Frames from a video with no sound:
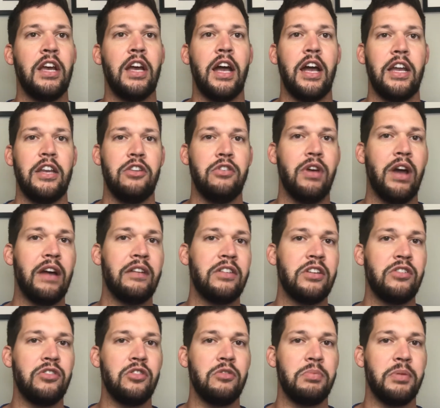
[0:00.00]
and you have to
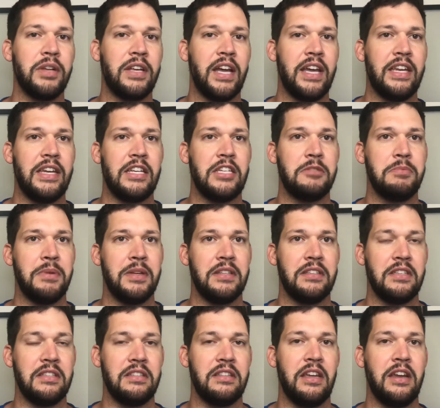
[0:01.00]
duplicate
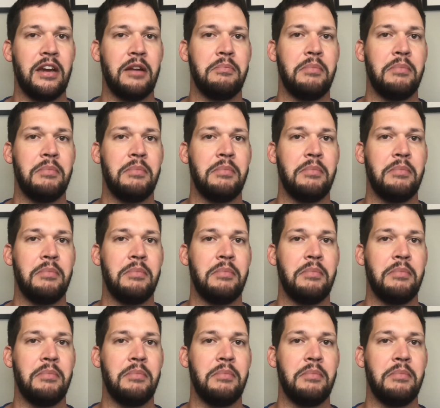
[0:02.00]
expenses there,